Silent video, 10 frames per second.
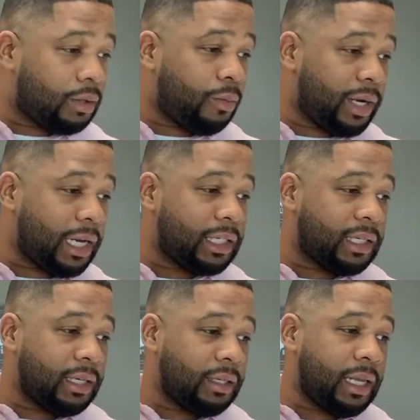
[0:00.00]
the one I
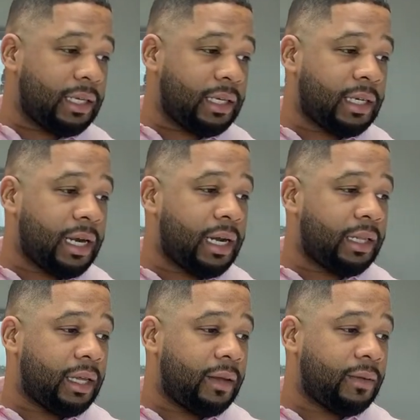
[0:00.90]
just they just said it. I
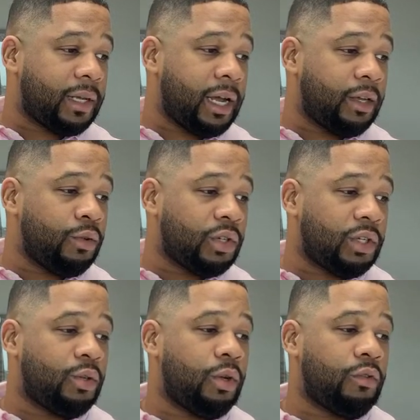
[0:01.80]
think. Can I use a
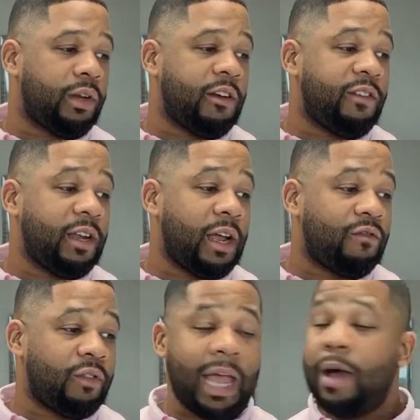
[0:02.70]
203K rehab,
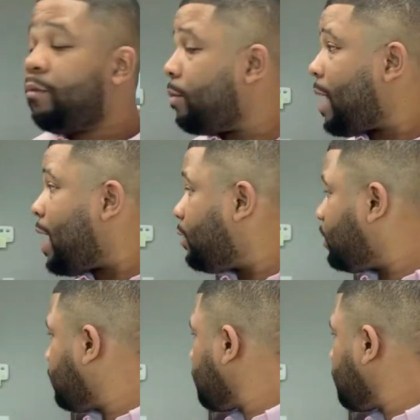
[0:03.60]
rehab for my house?